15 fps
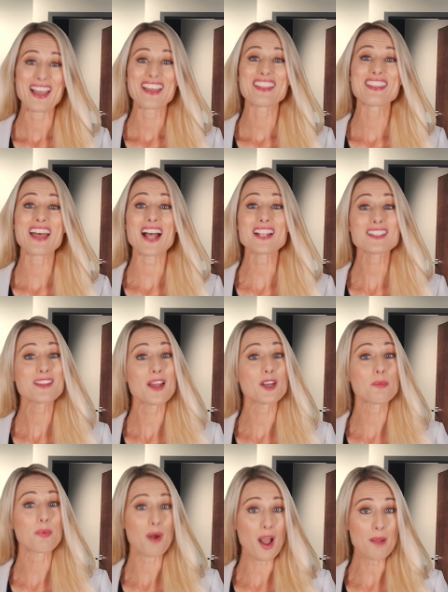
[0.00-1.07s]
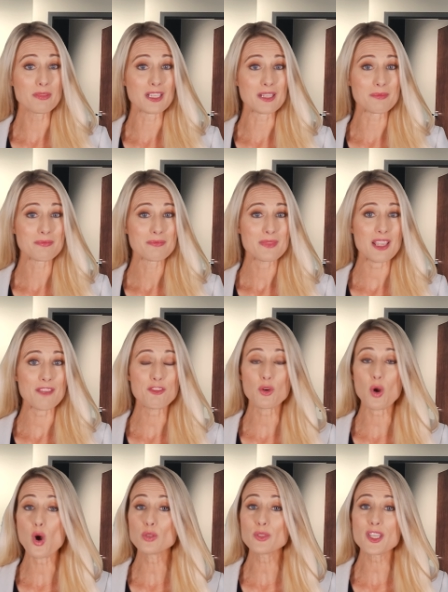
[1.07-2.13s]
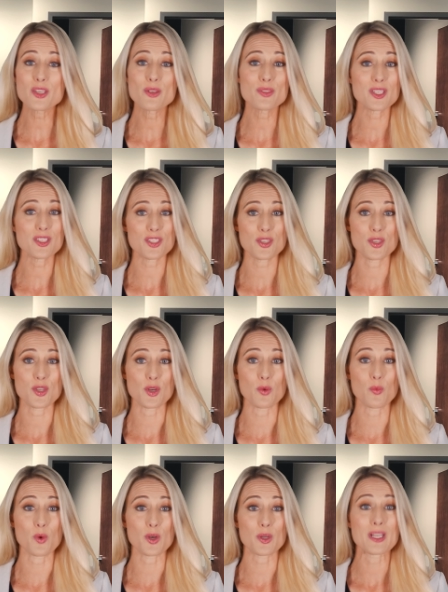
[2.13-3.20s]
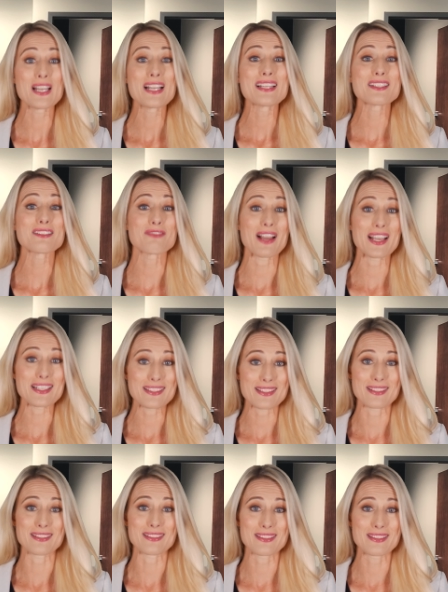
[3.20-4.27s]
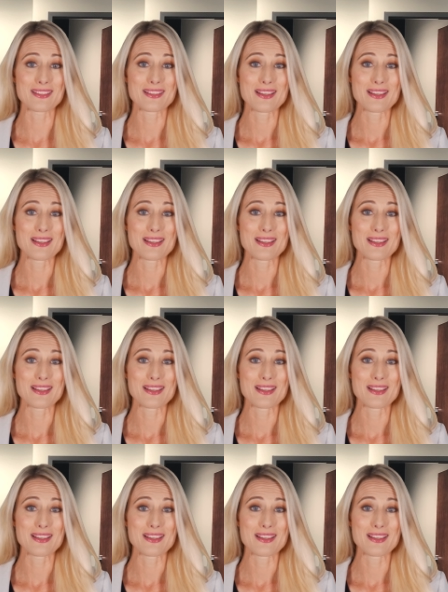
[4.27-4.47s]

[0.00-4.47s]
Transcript: That's not a problem if you're only using secure work devices.